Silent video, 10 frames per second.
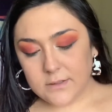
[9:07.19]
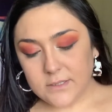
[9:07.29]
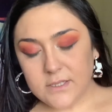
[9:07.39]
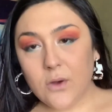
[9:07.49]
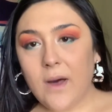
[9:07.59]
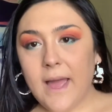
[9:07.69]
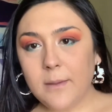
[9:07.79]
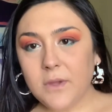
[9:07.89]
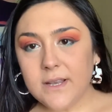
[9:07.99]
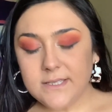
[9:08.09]
So I
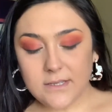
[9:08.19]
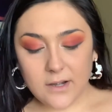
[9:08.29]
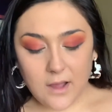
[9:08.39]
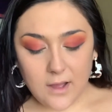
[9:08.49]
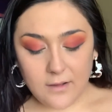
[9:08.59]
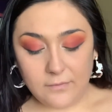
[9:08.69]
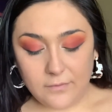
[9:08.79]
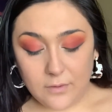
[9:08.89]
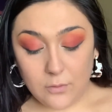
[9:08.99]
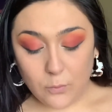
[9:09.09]
am gonna start off
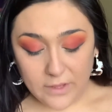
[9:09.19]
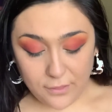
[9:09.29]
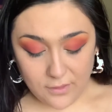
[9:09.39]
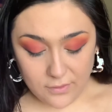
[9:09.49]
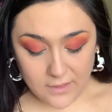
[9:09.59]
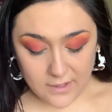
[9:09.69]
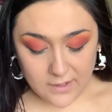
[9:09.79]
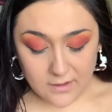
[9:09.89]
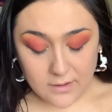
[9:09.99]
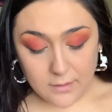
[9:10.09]
with
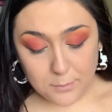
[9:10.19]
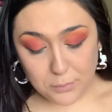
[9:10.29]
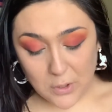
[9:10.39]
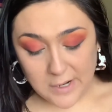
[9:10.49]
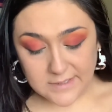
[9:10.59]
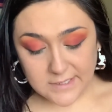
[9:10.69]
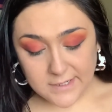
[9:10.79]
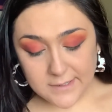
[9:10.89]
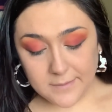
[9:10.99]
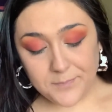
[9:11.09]
the
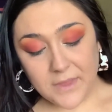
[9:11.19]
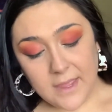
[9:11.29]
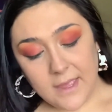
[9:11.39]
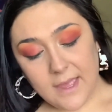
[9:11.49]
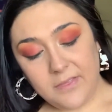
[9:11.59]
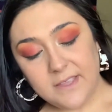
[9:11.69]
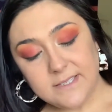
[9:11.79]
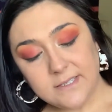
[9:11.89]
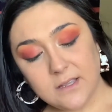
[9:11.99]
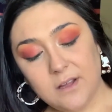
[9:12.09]
bronzer, and
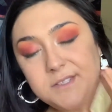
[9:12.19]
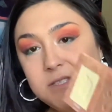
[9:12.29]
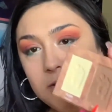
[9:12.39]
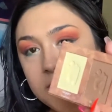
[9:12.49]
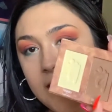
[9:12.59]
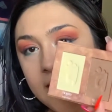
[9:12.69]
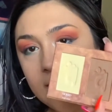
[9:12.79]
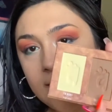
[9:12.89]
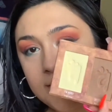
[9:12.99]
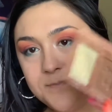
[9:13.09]
this is called Soltera.